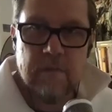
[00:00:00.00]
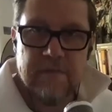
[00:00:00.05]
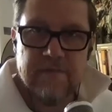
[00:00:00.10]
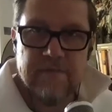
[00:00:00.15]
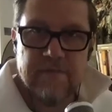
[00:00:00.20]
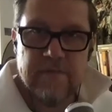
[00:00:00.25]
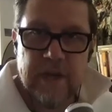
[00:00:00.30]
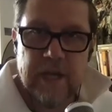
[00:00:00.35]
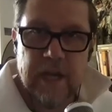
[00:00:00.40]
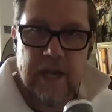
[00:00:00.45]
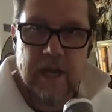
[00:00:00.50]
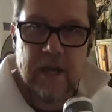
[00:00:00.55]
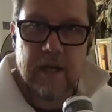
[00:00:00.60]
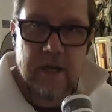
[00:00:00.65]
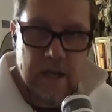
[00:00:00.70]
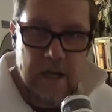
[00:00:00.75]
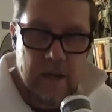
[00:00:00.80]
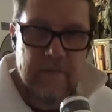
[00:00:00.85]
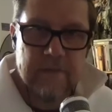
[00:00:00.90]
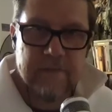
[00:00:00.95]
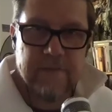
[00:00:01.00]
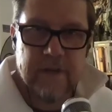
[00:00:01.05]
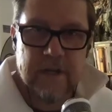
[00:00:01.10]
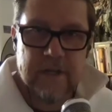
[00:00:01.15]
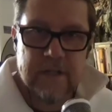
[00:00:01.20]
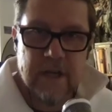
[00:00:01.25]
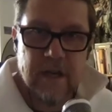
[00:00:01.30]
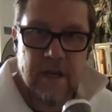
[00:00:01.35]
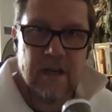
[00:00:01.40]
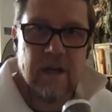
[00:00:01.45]
yeah. to be freaking out. Calm the
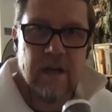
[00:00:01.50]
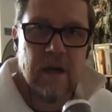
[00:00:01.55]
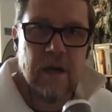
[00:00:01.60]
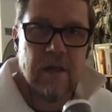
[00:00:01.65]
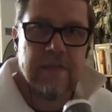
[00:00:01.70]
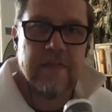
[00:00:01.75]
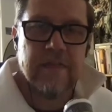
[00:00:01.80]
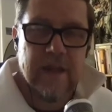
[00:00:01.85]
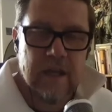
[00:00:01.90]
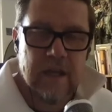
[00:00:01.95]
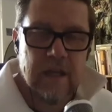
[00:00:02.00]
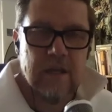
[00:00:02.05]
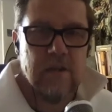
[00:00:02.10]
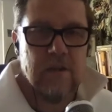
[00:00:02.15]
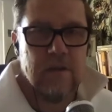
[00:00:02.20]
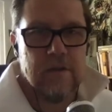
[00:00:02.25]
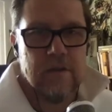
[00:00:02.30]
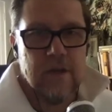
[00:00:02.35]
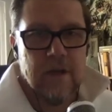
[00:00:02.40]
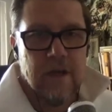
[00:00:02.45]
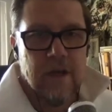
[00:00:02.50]
fuck down. Oh, yeah. thank you.